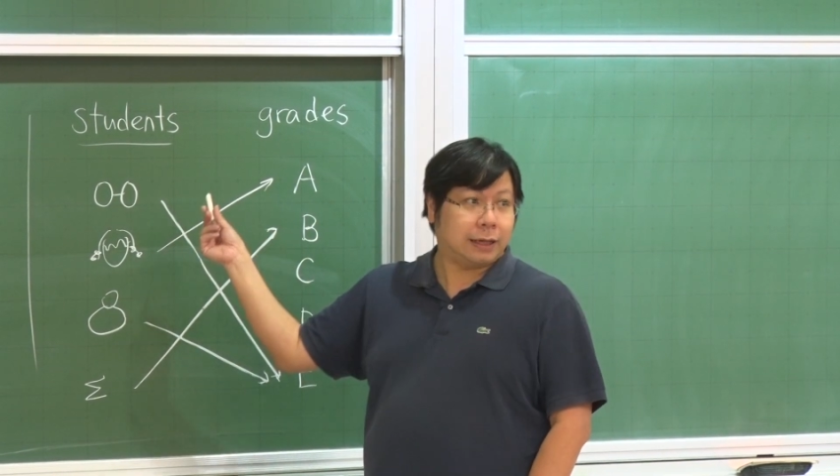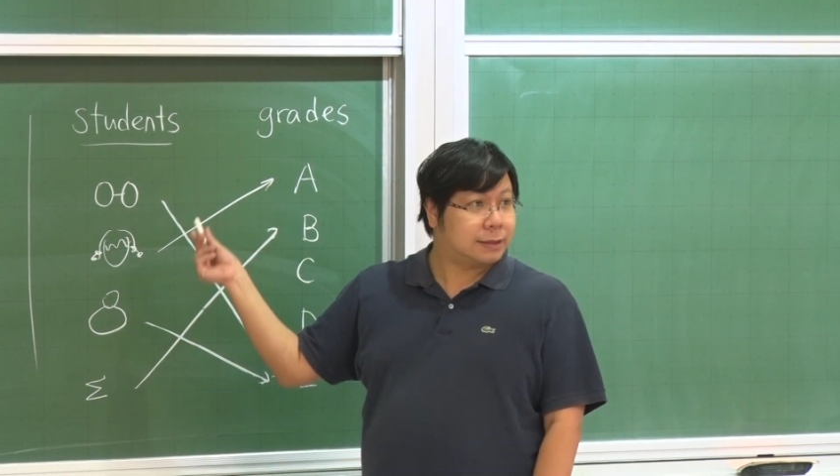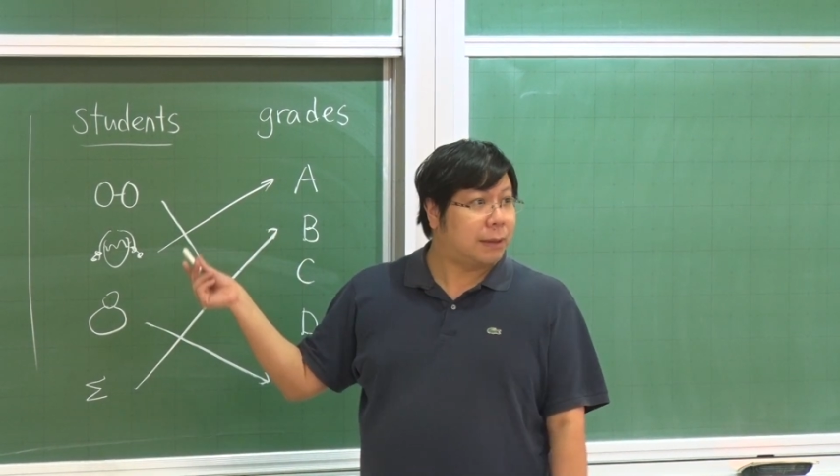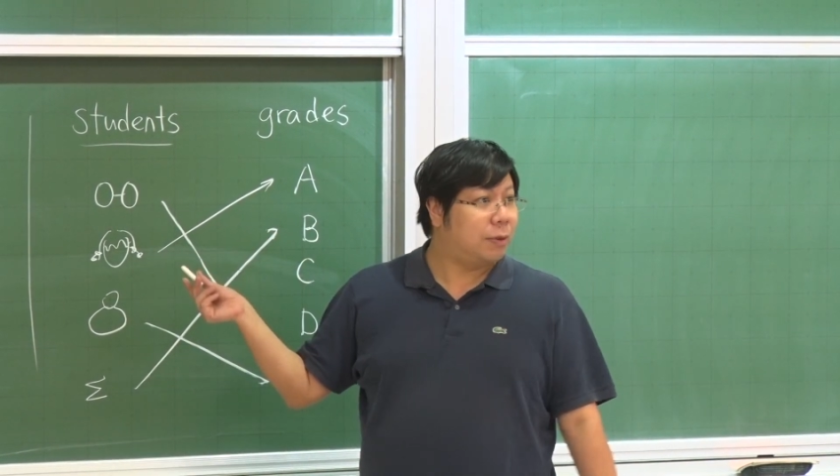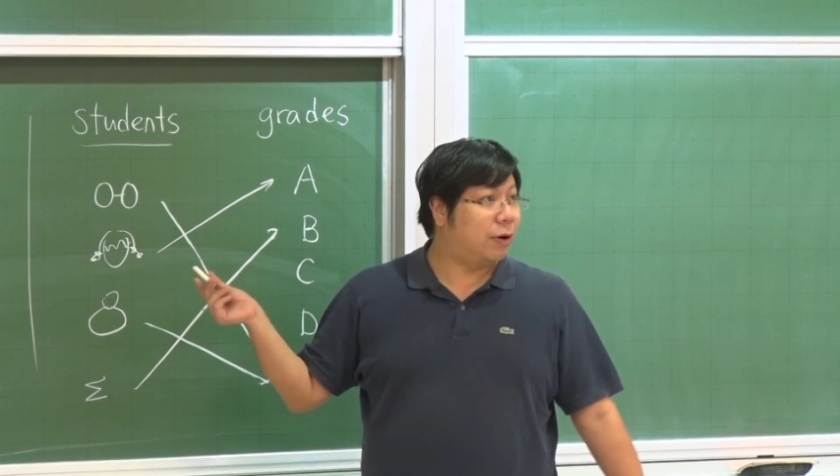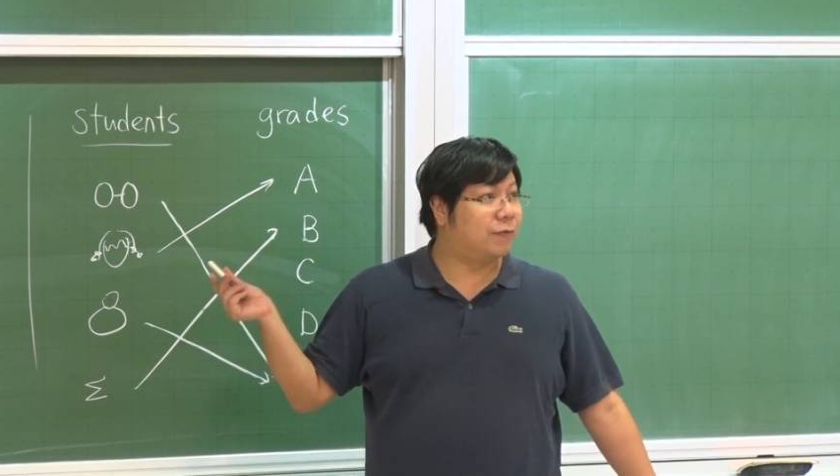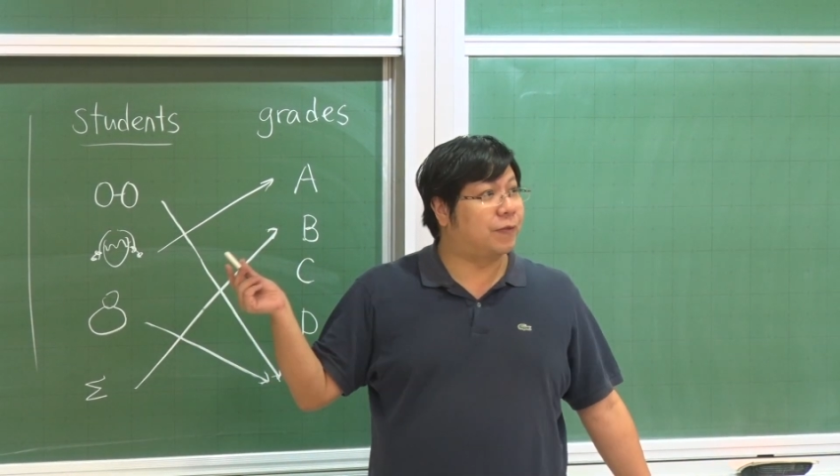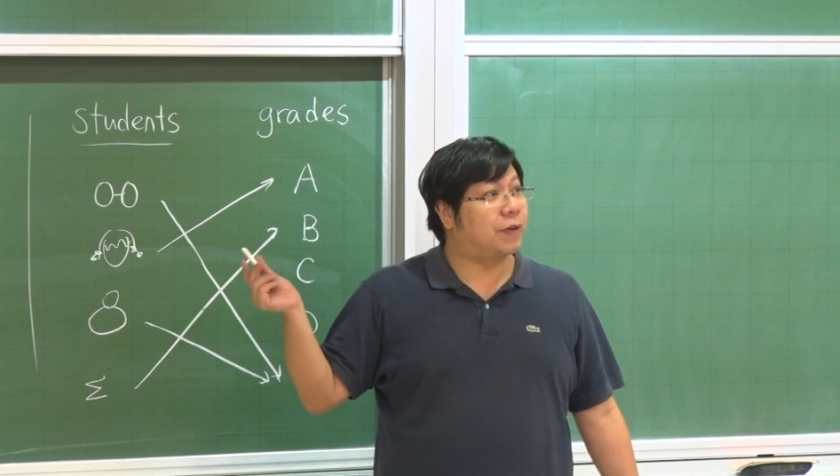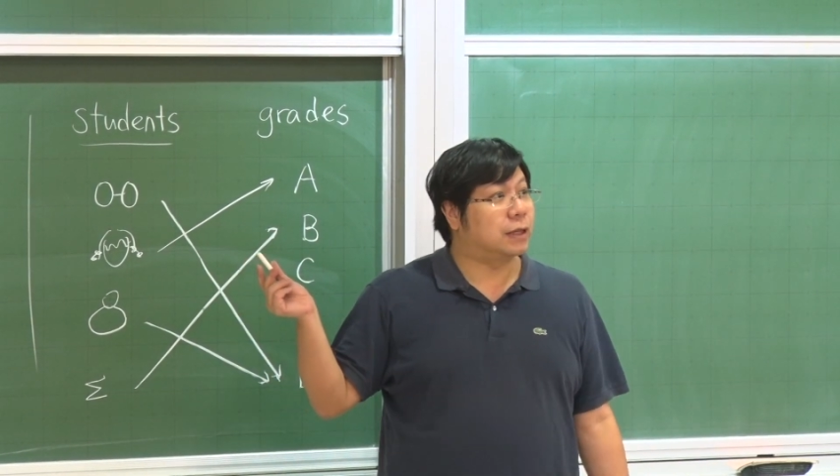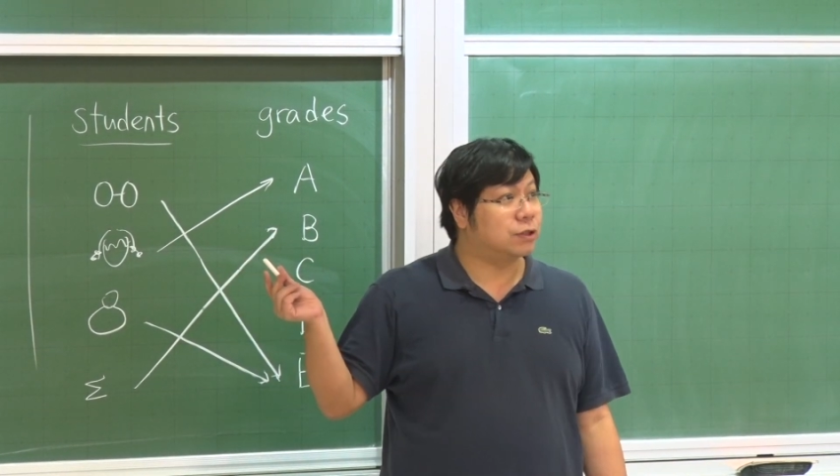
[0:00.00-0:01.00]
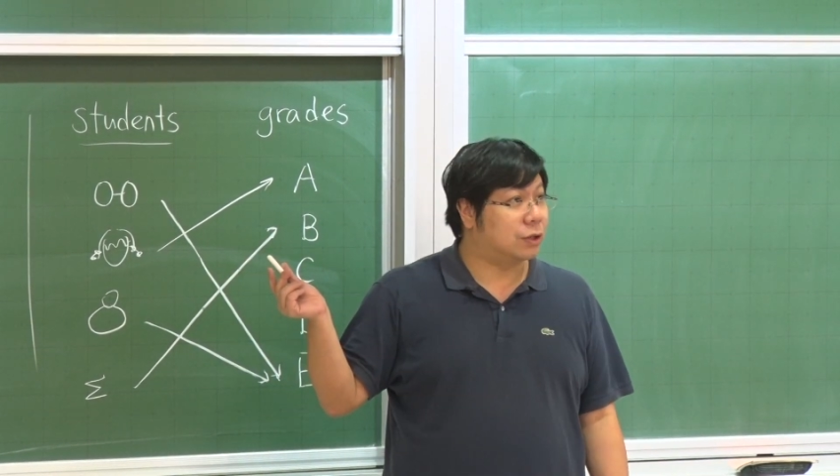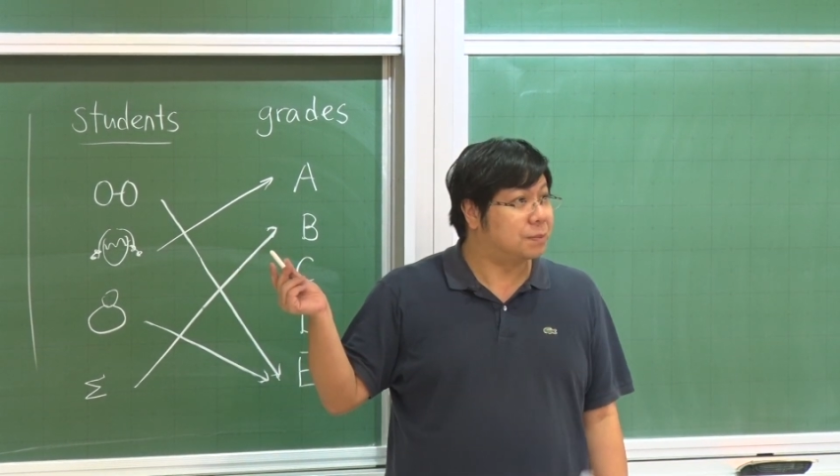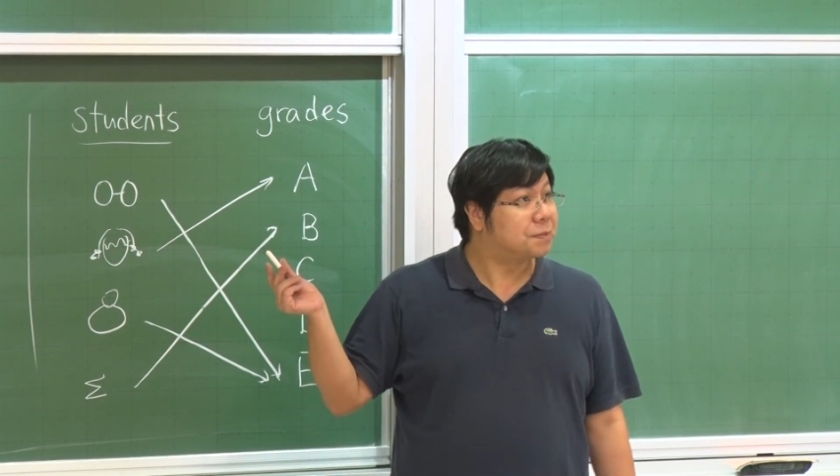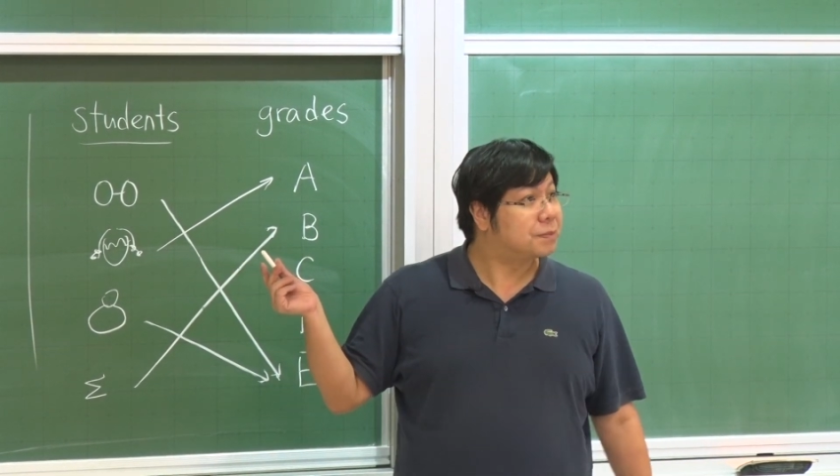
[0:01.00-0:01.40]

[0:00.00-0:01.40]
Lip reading: example of a function.